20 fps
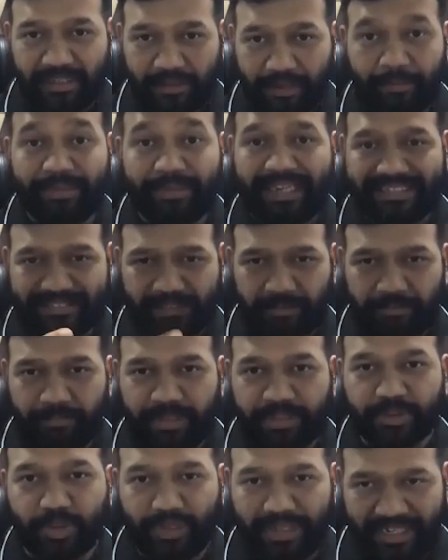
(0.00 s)
I mean
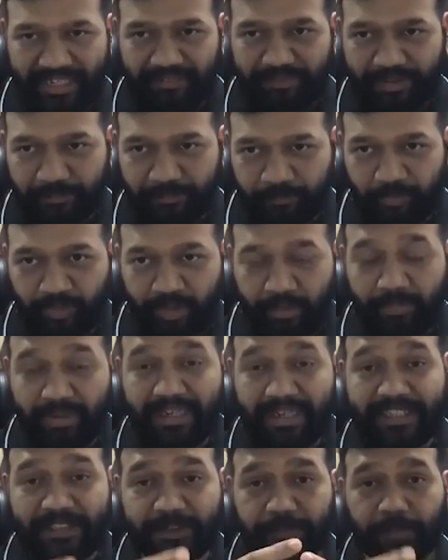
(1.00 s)
SMBs or anyone,
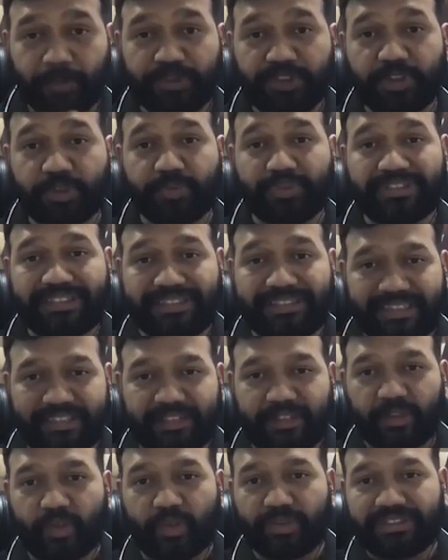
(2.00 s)
but exposure towards a
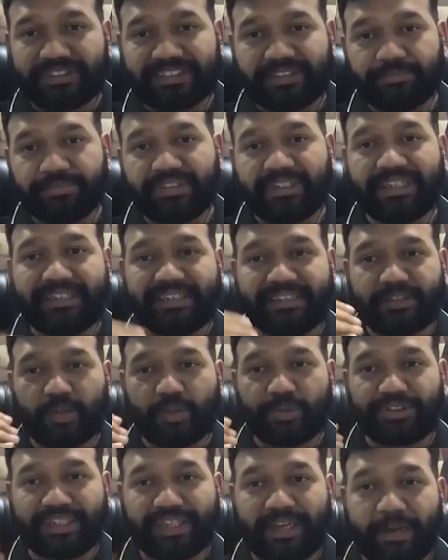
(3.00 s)
technology is something a
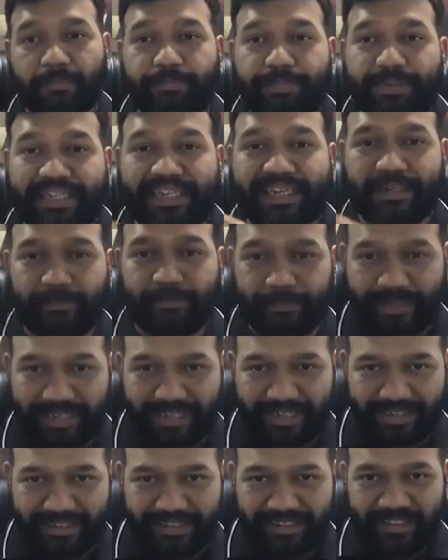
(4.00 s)
technology company can
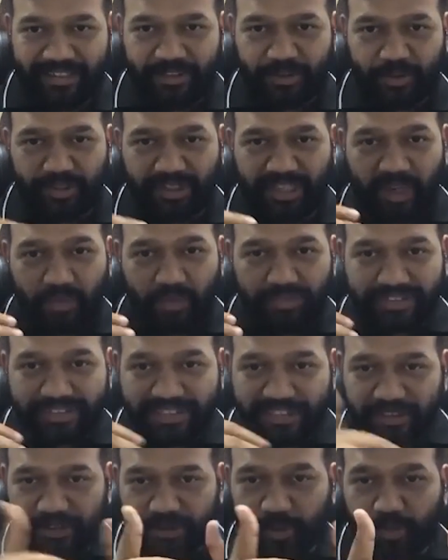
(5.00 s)
bring. So now
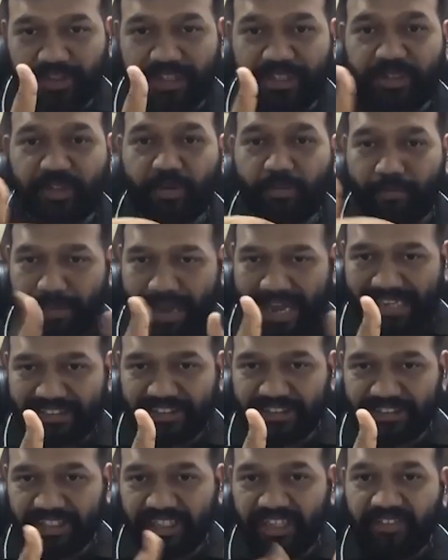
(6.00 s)
this two need to
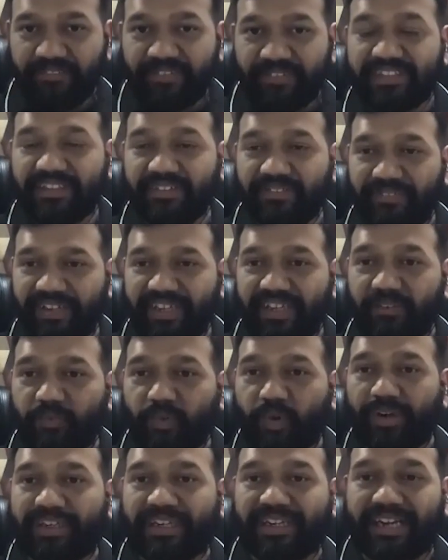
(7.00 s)
match with the way
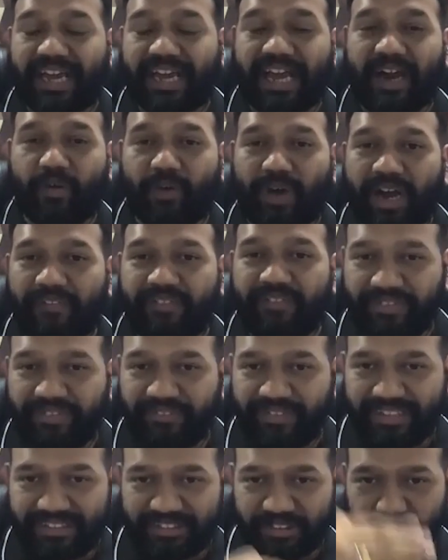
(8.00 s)
what and how it
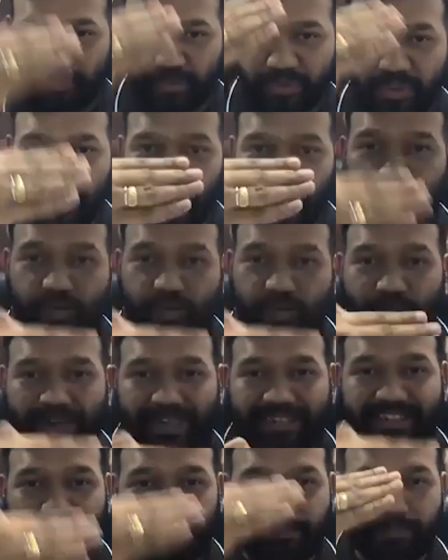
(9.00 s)
works. So you have to
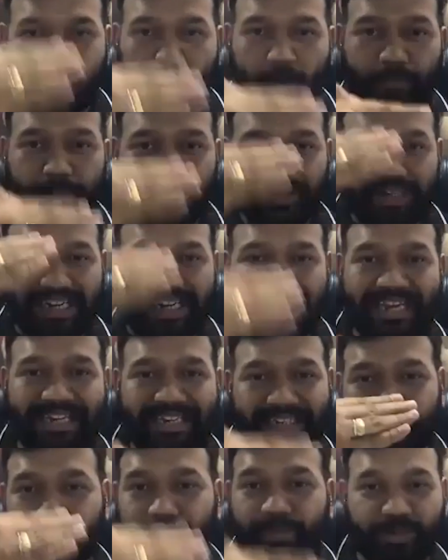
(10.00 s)
find that proper line
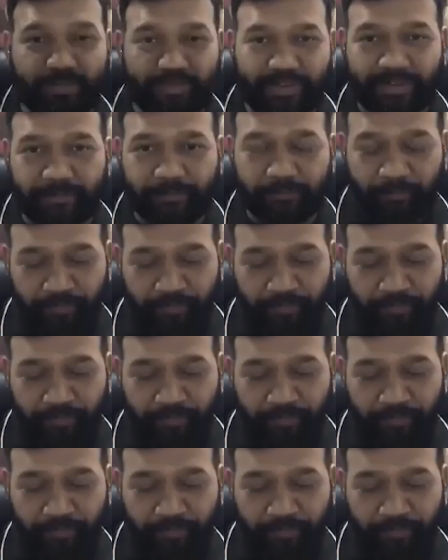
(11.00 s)
in between.